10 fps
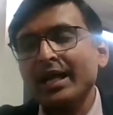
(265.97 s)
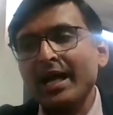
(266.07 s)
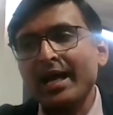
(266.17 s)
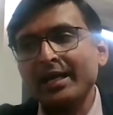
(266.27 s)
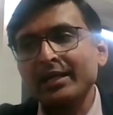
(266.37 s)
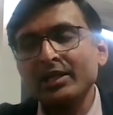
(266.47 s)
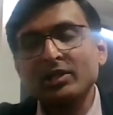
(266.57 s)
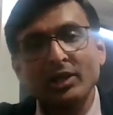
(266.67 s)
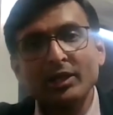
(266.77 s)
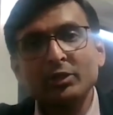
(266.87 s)
and the
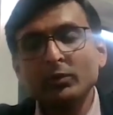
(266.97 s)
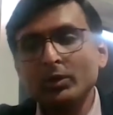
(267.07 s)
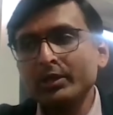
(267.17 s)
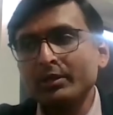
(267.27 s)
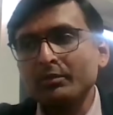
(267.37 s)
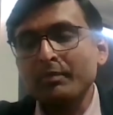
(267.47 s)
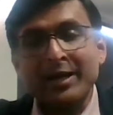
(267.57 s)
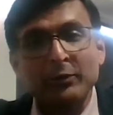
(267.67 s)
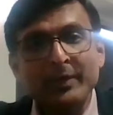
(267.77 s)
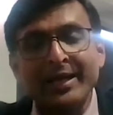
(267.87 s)
clerk would
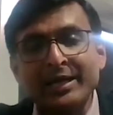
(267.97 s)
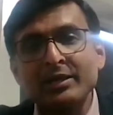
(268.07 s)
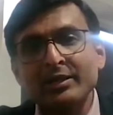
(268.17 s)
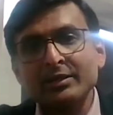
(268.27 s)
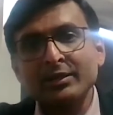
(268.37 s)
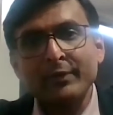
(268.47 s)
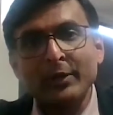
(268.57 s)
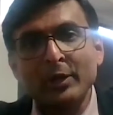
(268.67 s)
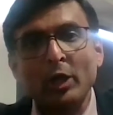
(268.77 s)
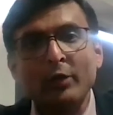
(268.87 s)
manually enter the
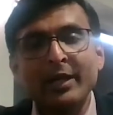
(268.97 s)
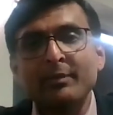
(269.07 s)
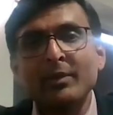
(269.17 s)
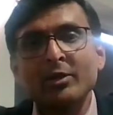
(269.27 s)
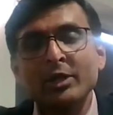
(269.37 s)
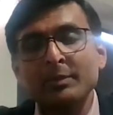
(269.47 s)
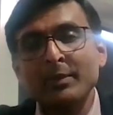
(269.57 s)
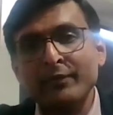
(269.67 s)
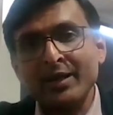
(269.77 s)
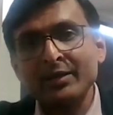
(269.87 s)
withdrawal amount in
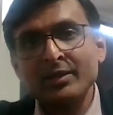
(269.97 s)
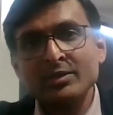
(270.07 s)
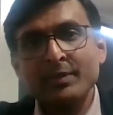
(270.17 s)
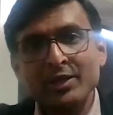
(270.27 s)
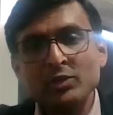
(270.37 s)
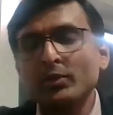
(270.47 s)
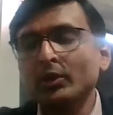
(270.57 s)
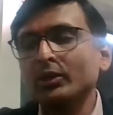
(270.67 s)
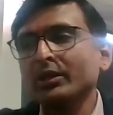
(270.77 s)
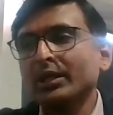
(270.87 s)
my father's
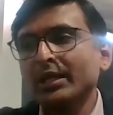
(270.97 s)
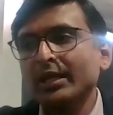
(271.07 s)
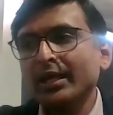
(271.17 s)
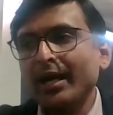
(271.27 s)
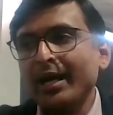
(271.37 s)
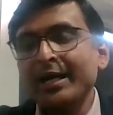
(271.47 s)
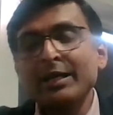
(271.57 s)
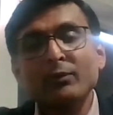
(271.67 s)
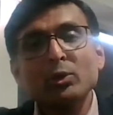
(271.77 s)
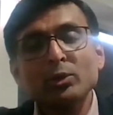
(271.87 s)
passbook, and
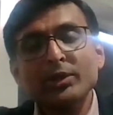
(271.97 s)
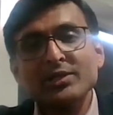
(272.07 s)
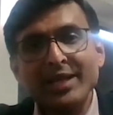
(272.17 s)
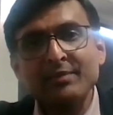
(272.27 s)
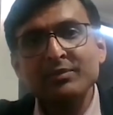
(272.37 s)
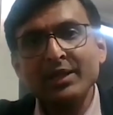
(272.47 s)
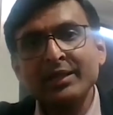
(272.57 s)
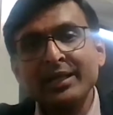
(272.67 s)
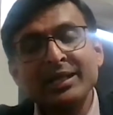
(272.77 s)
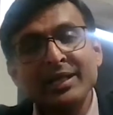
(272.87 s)
he would do the same
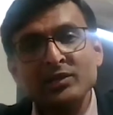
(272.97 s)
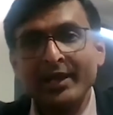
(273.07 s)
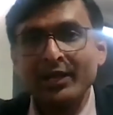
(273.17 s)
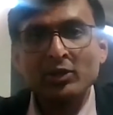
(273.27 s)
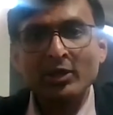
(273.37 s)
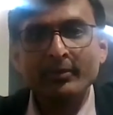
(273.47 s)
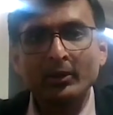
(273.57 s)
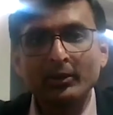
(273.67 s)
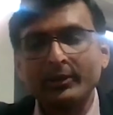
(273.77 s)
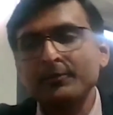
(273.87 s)
thing in his ledger
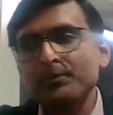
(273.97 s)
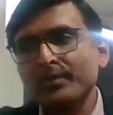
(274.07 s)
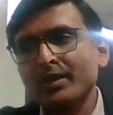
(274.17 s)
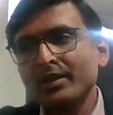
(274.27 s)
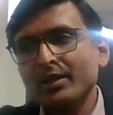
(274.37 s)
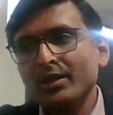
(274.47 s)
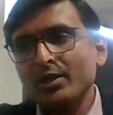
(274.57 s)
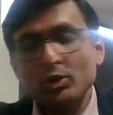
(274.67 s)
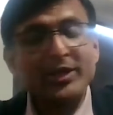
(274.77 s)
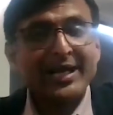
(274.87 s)
book.
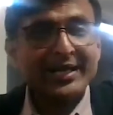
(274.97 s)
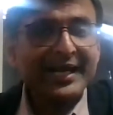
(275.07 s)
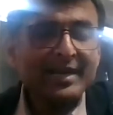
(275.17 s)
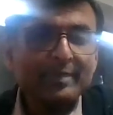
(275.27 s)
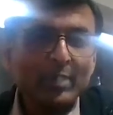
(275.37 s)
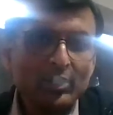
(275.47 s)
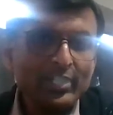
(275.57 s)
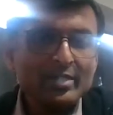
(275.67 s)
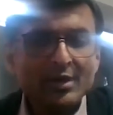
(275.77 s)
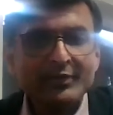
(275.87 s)
So the entire
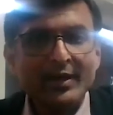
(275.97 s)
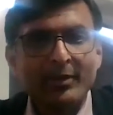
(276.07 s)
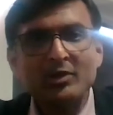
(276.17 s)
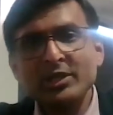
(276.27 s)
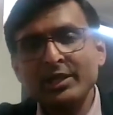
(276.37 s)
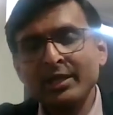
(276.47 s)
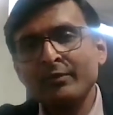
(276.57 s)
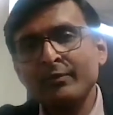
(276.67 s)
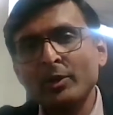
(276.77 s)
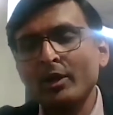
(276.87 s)
process of depositing
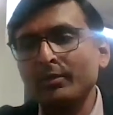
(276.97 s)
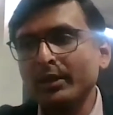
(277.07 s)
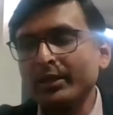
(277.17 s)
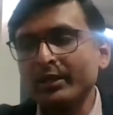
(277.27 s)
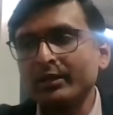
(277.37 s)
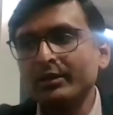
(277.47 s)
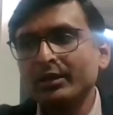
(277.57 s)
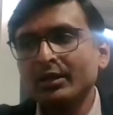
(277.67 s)
and withdraw money